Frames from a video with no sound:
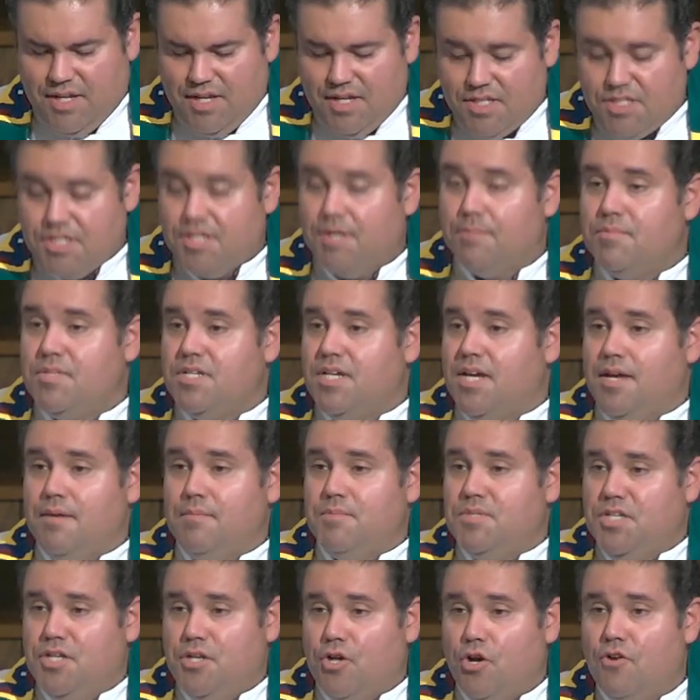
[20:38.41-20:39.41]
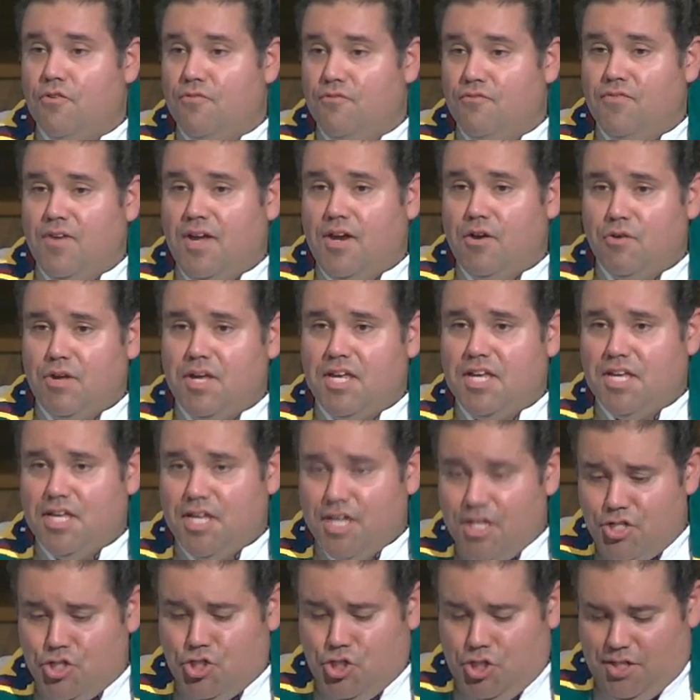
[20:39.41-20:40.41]
sometimes in her very
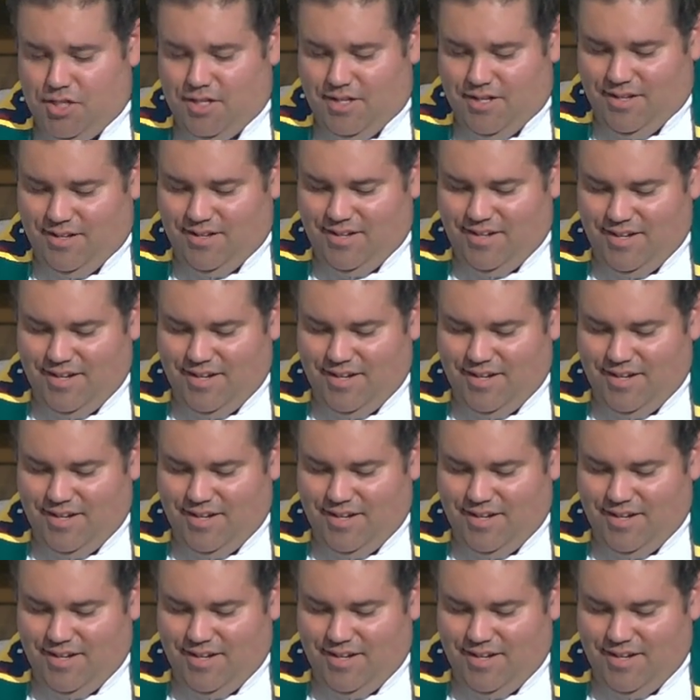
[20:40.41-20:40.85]
kitchen,